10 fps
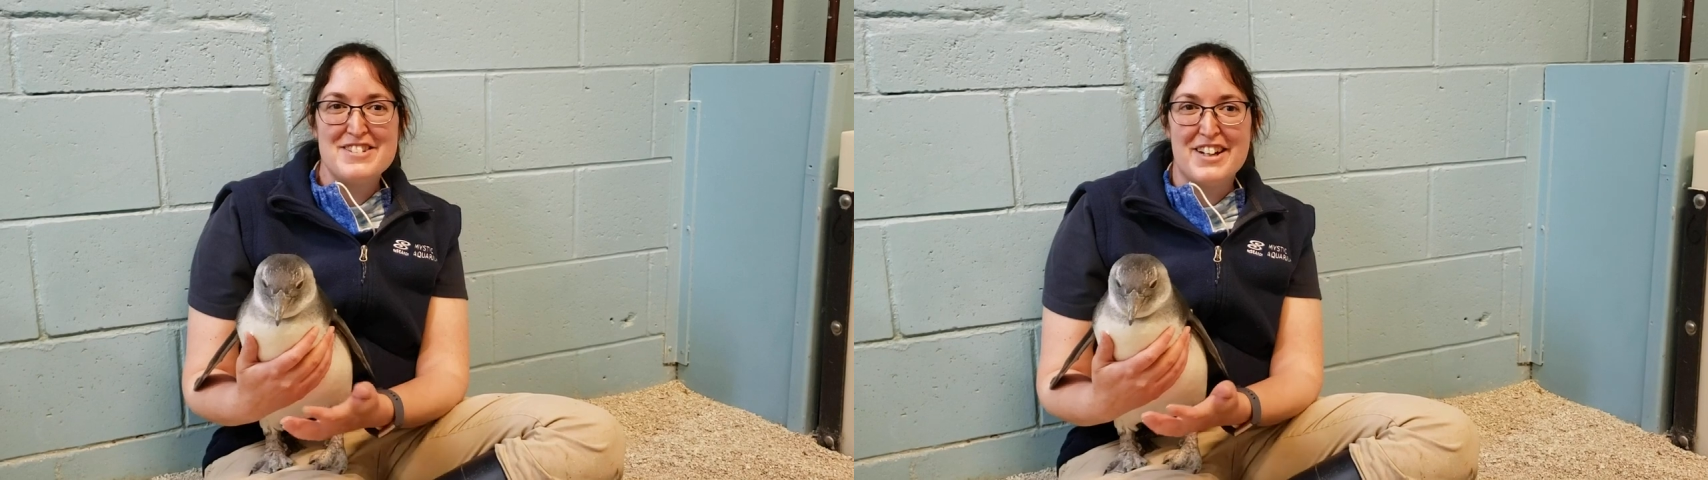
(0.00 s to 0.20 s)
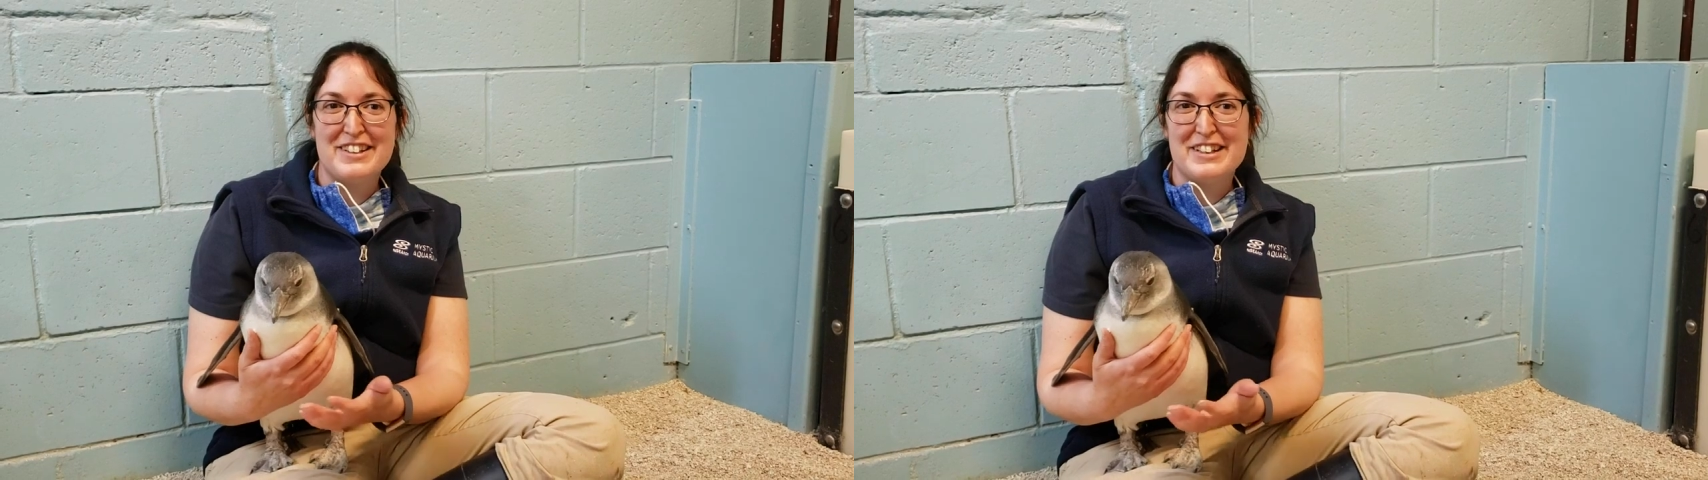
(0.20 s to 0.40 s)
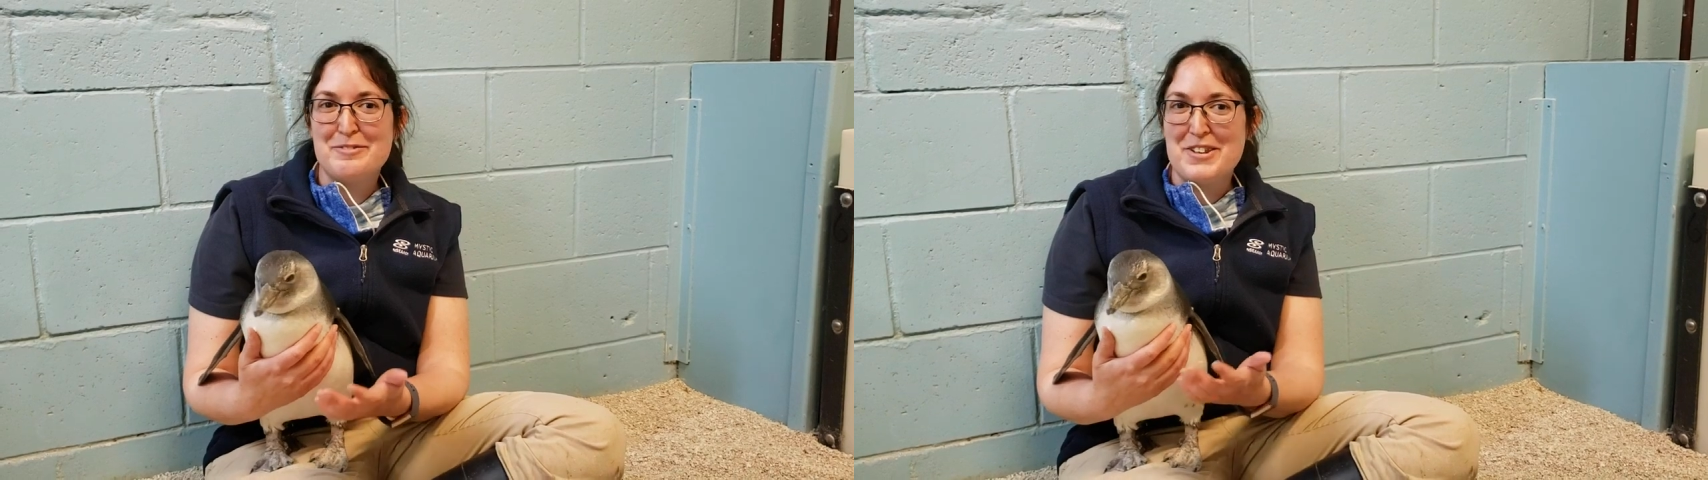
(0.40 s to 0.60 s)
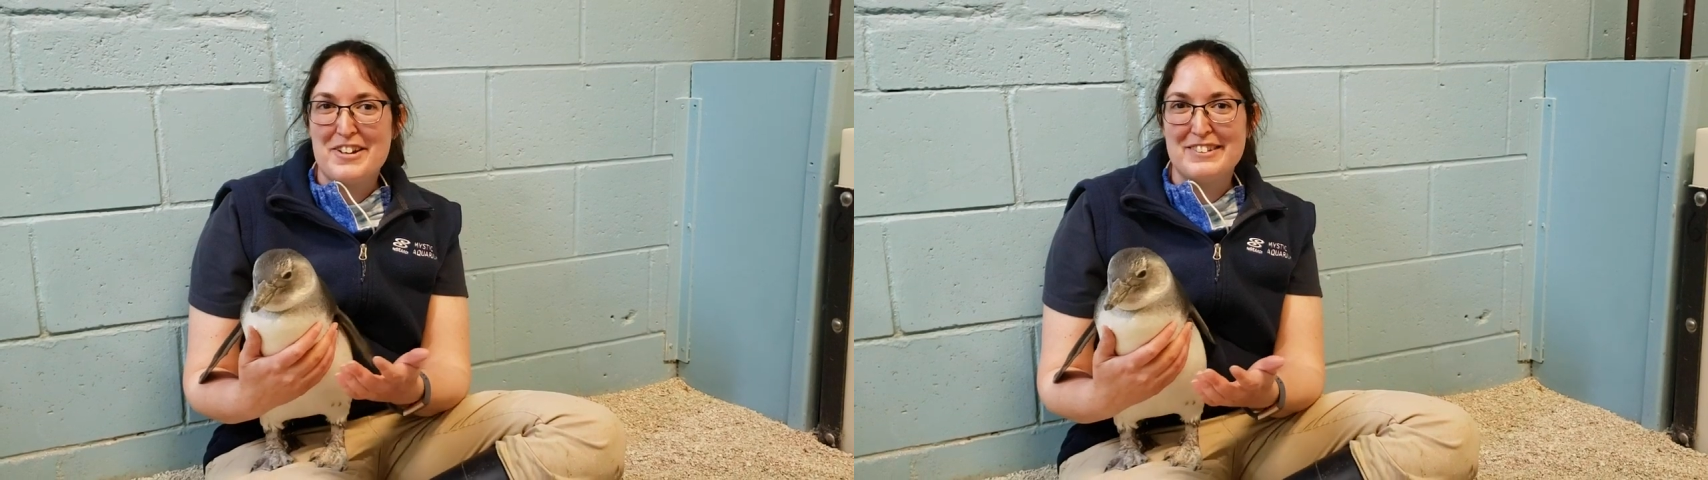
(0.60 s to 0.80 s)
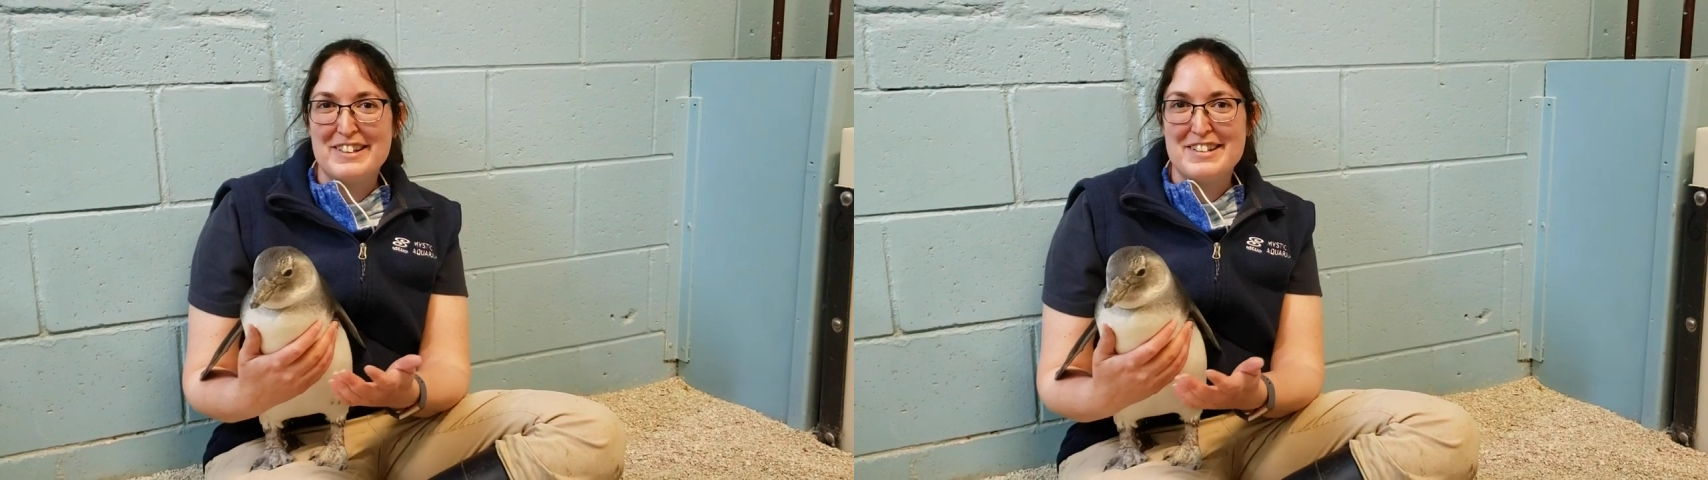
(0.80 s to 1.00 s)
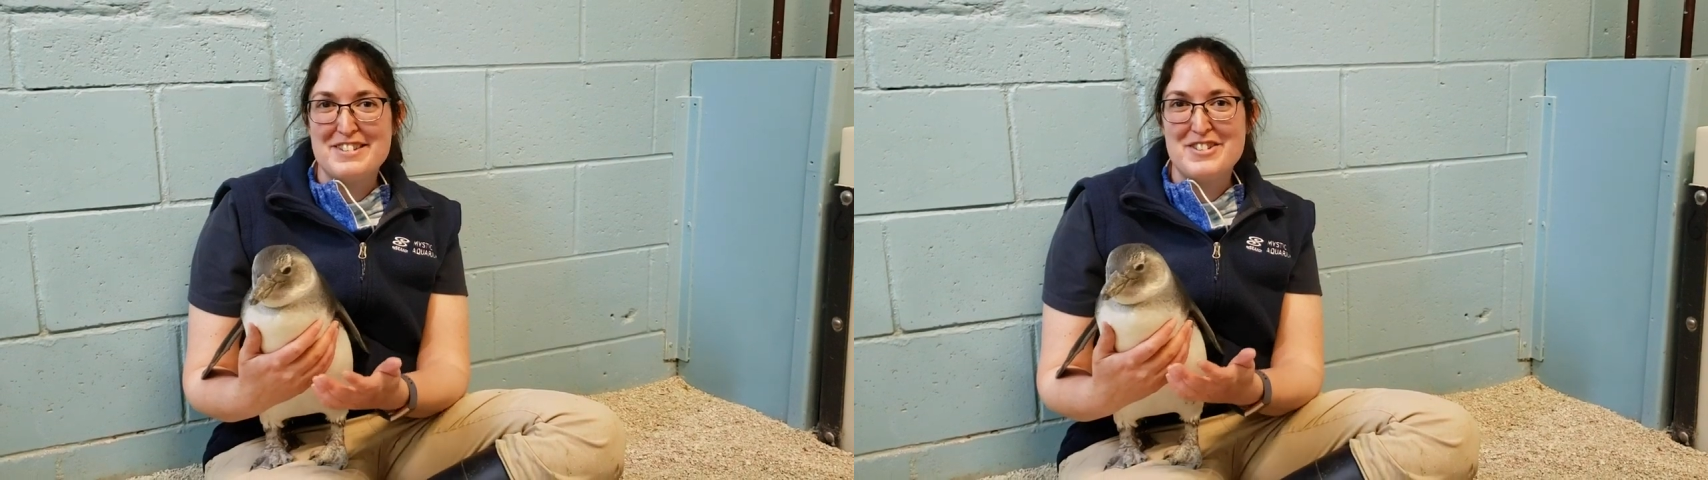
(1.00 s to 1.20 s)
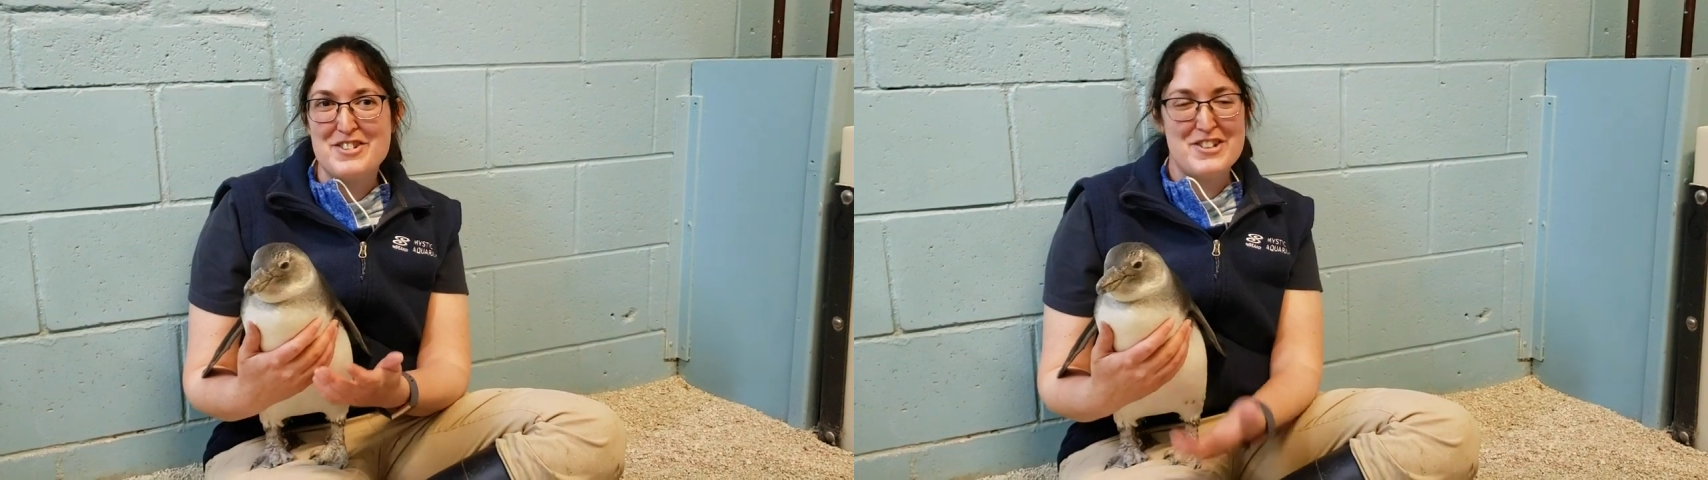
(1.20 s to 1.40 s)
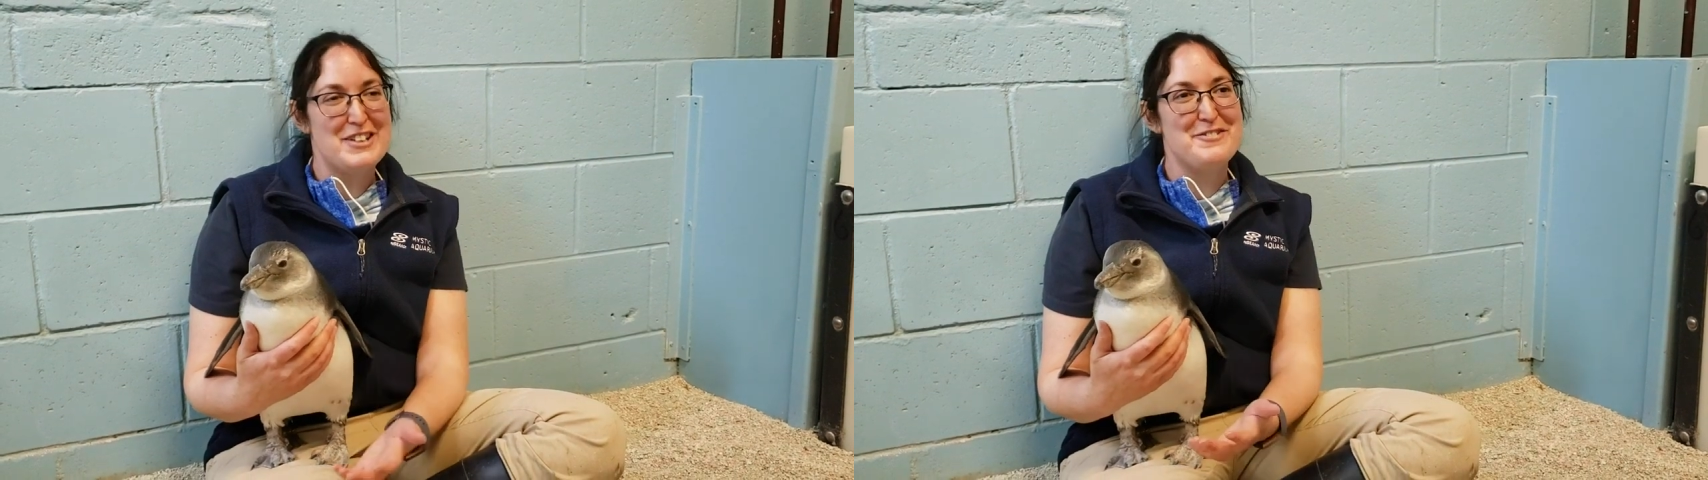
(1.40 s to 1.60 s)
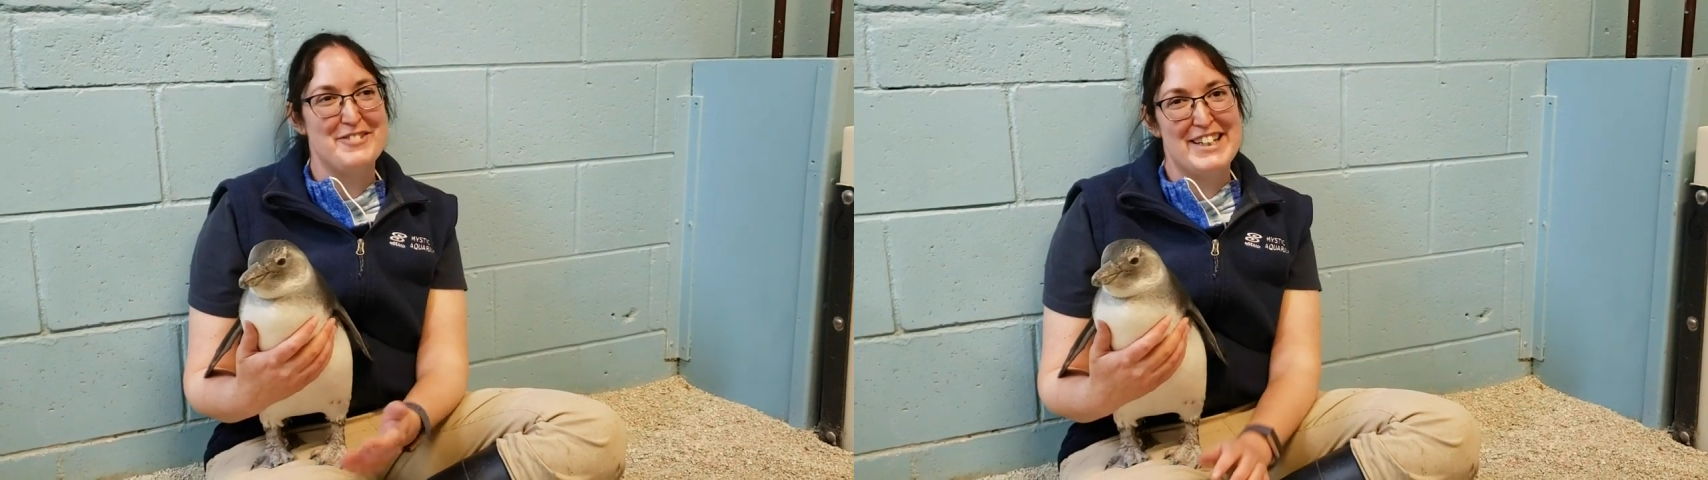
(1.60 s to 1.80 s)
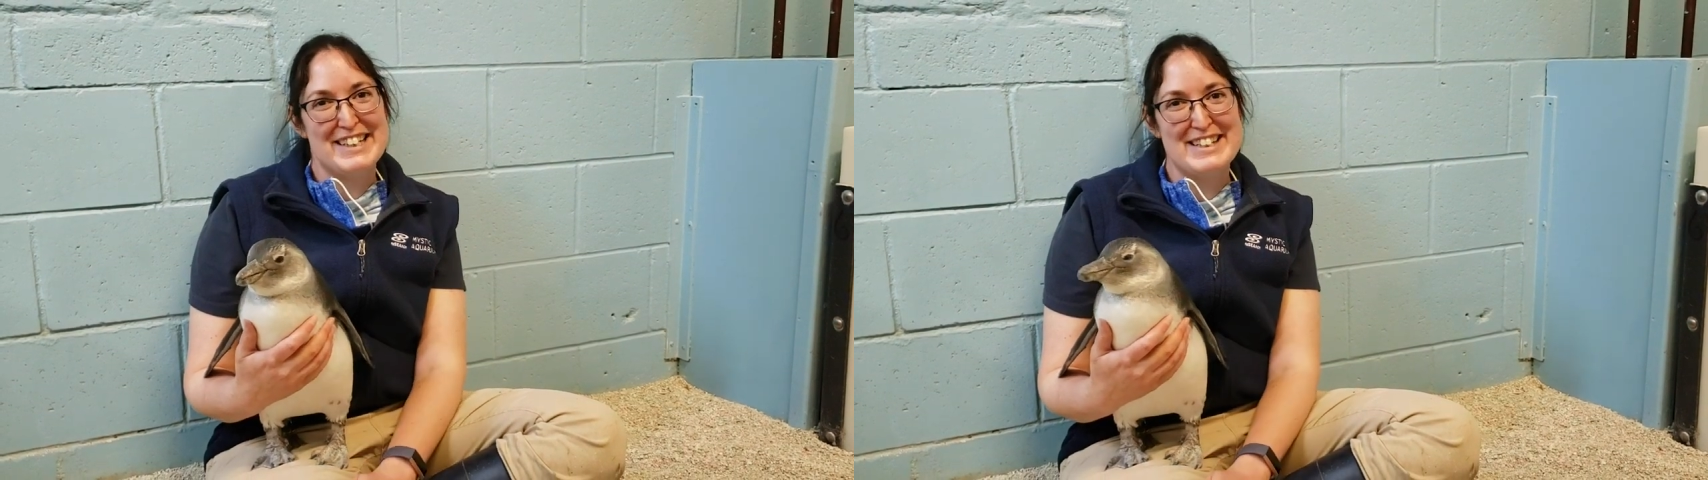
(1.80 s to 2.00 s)
checking in with our latest chick
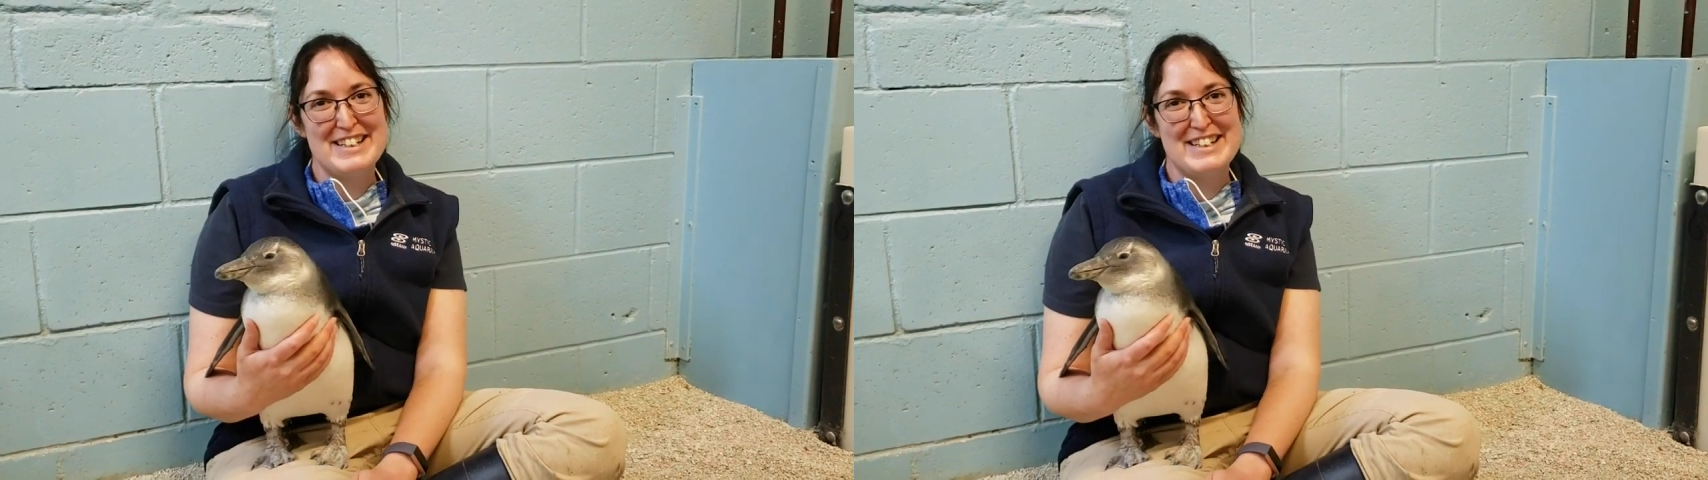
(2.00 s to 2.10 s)
flick.